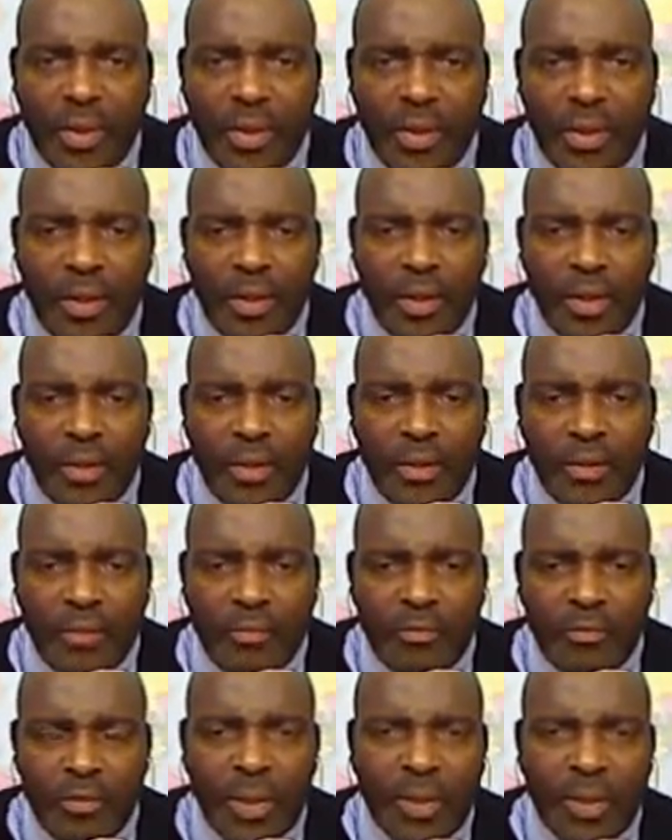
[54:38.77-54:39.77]

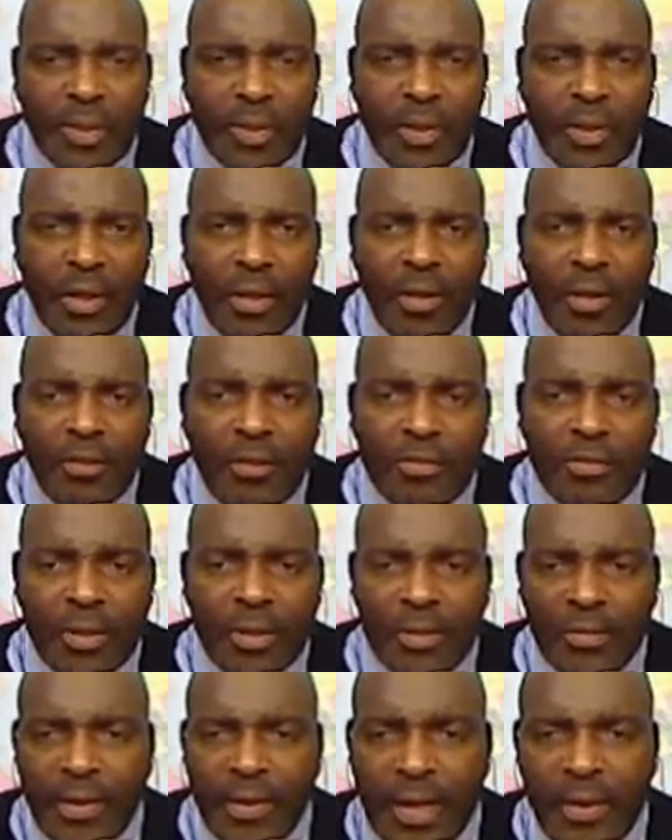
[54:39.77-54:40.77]
related to golf,
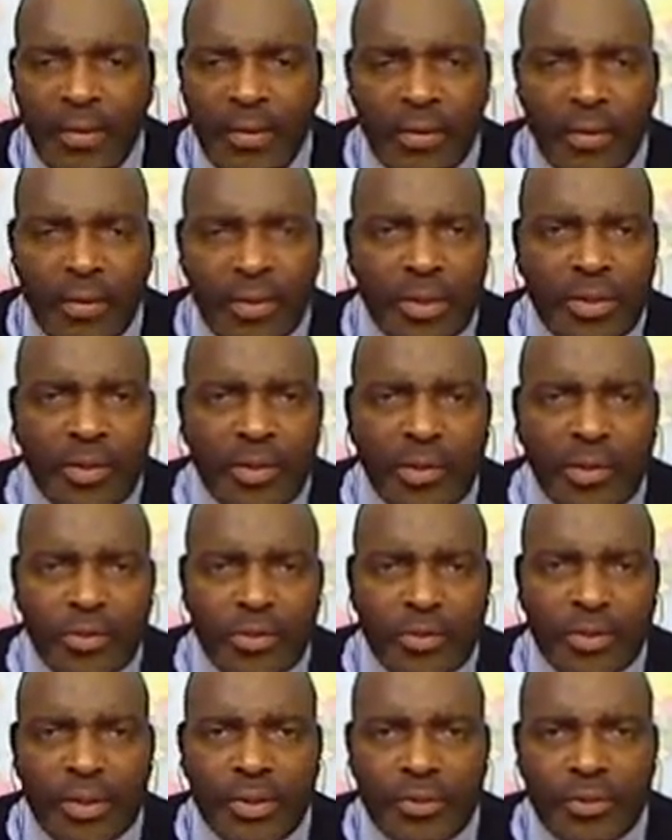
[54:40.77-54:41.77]
and has had all these
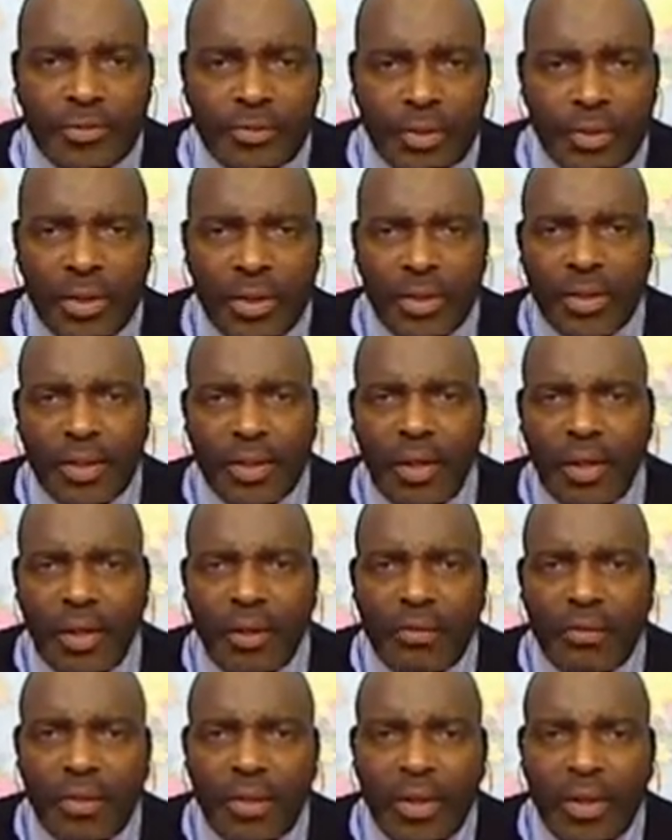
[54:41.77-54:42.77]
surgeries related to
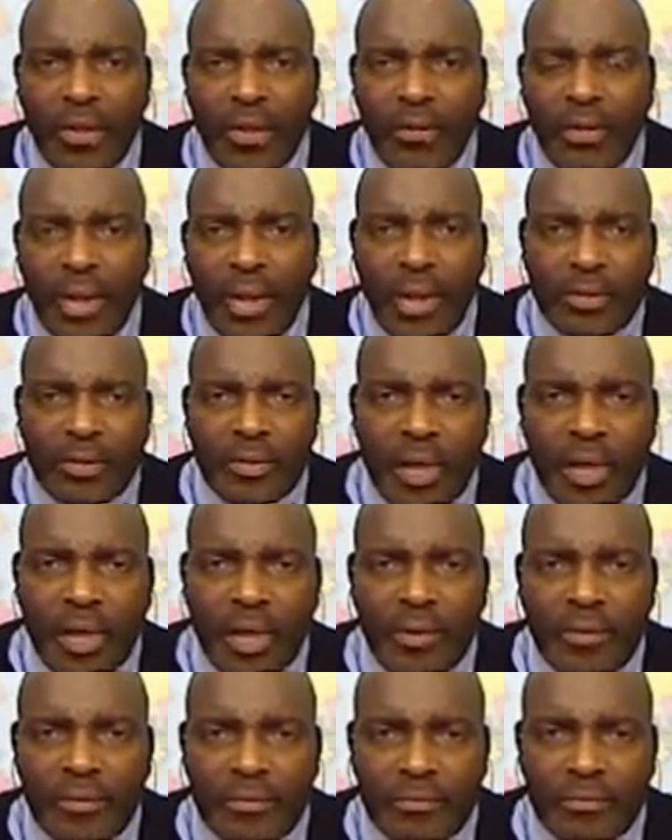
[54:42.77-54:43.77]
golf that
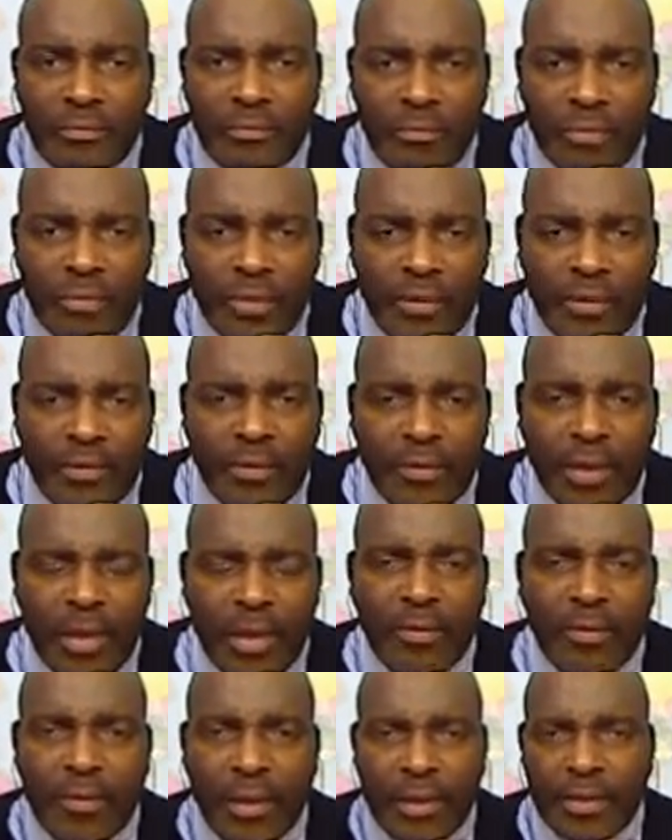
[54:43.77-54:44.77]
have
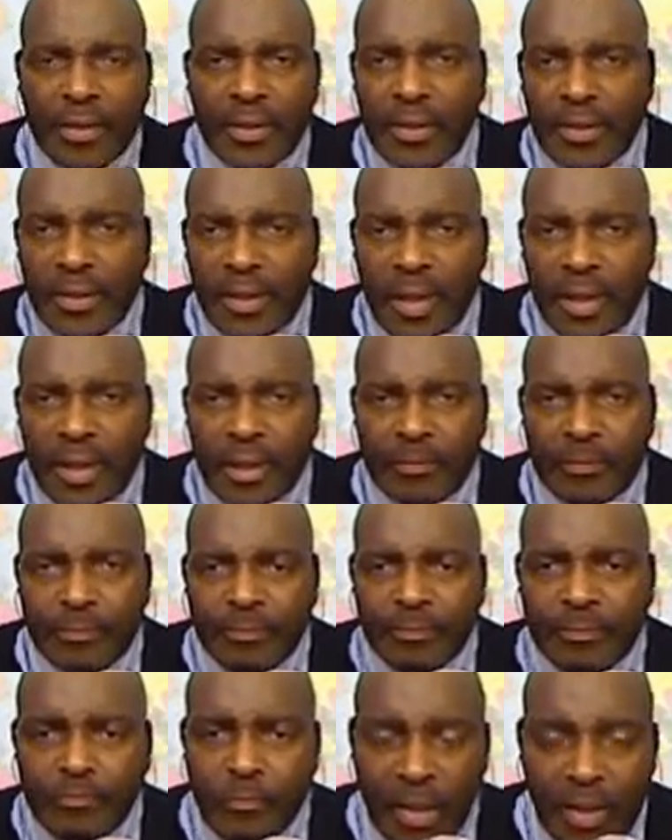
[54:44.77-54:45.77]
definitely affected his game.
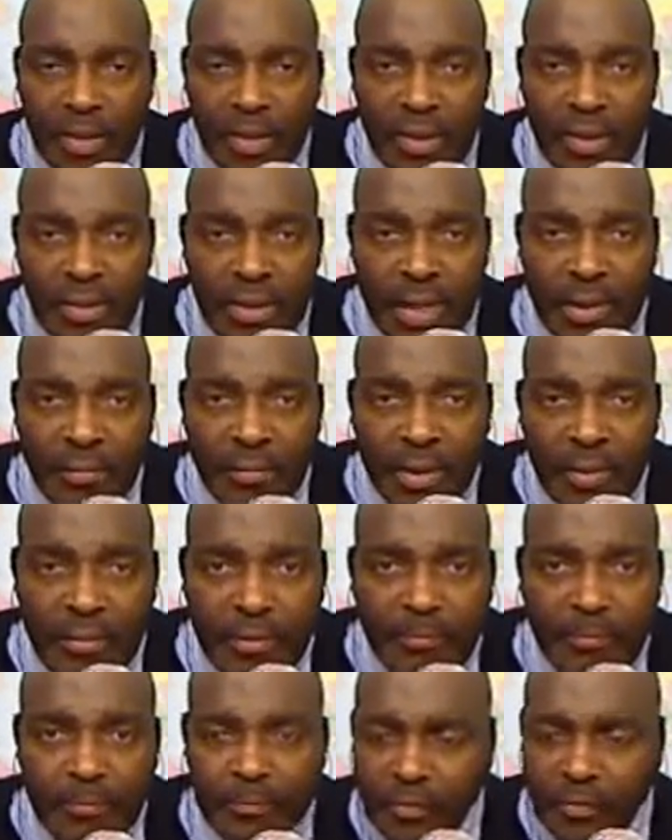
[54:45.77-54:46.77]
But he's out
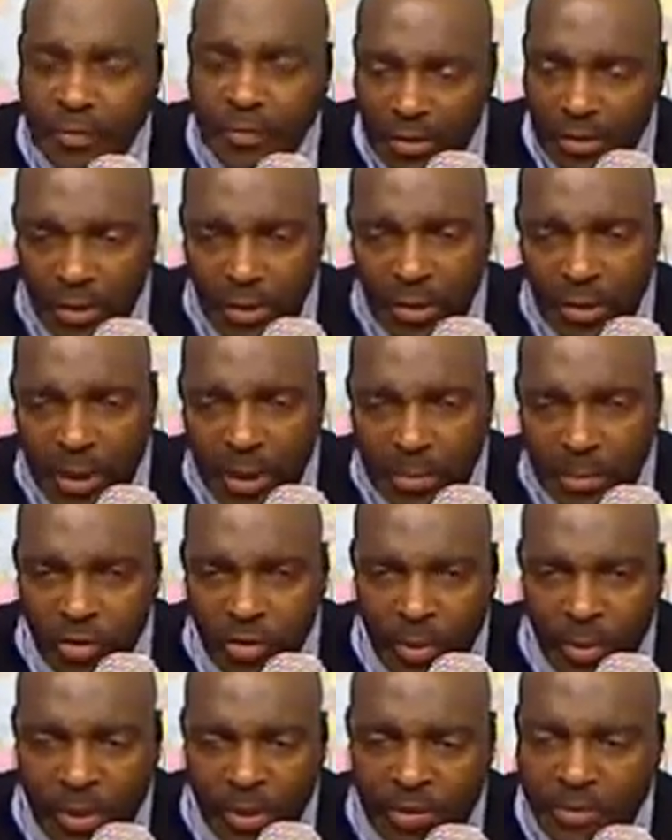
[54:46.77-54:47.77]
there. He took a
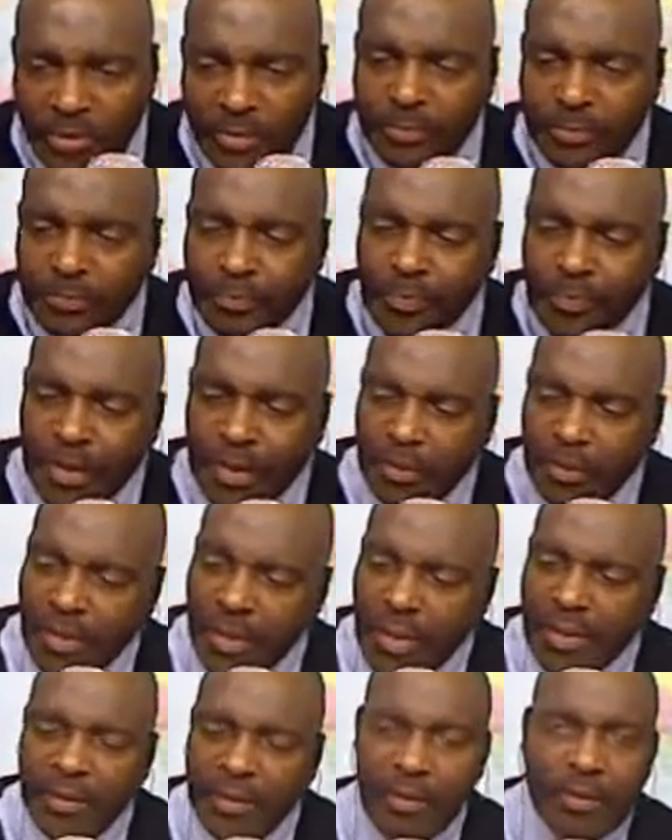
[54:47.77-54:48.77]
couple swings. It was
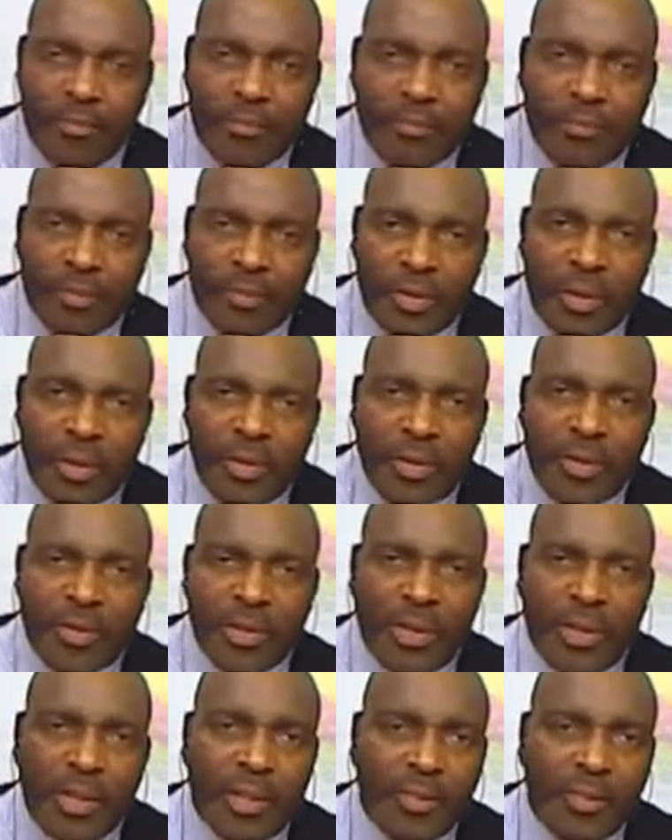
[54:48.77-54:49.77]
kind of good to
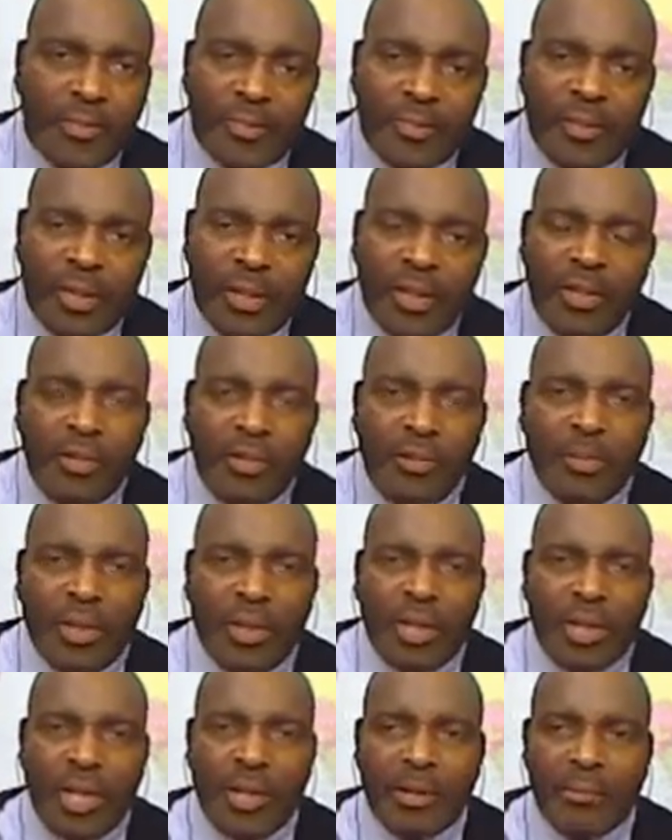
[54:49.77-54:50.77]
see it. It would
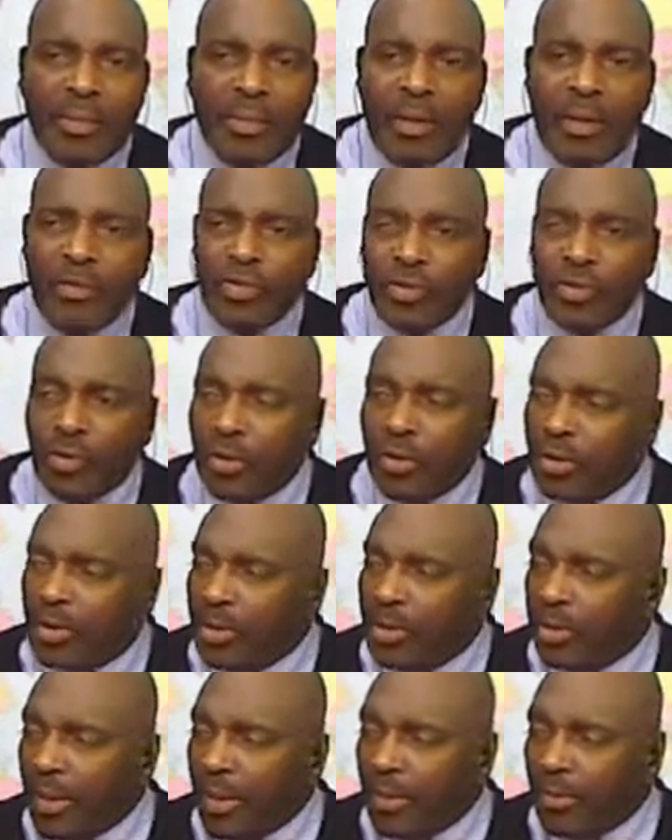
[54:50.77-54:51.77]
be like Michael
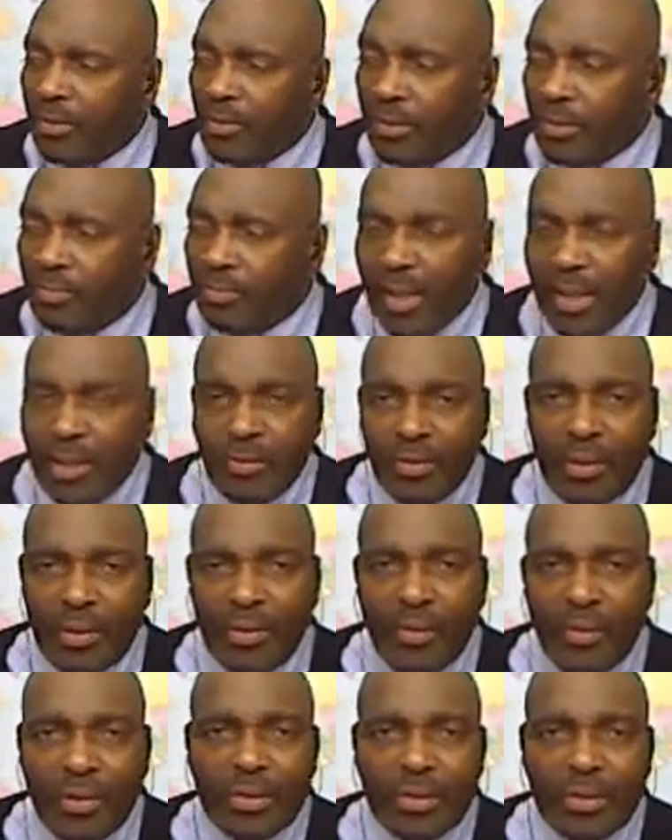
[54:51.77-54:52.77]
Jordan get back on
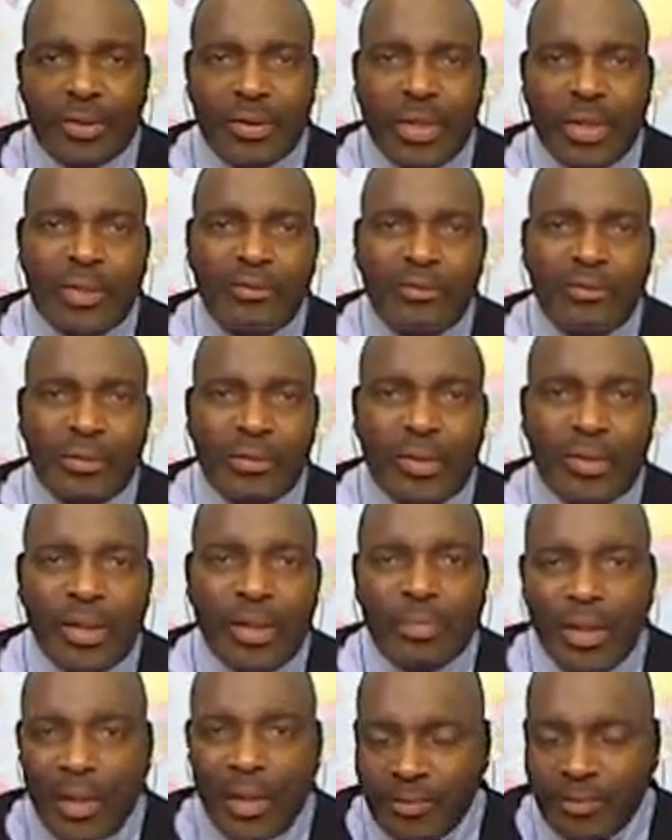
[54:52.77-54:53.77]
the course and taking a few
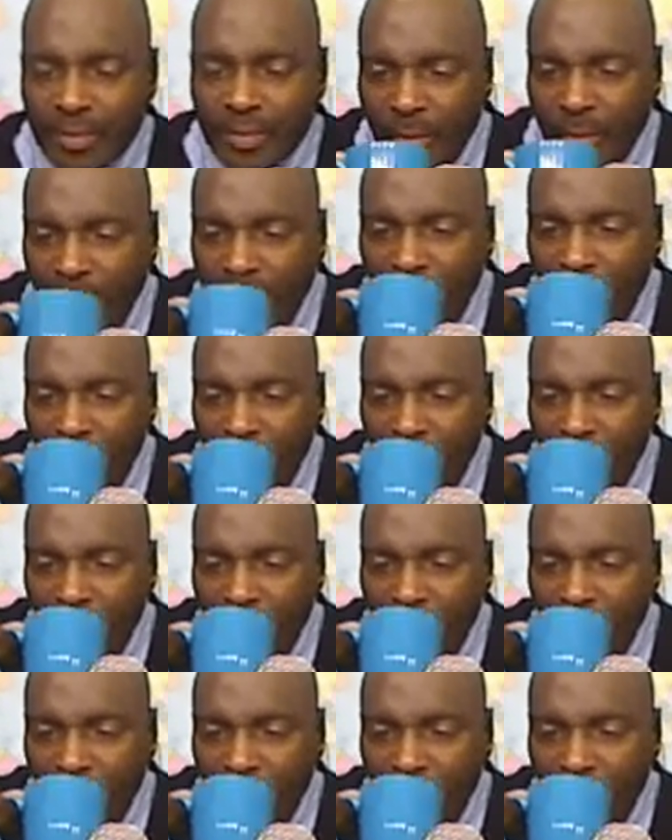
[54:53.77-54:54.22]
jump shots.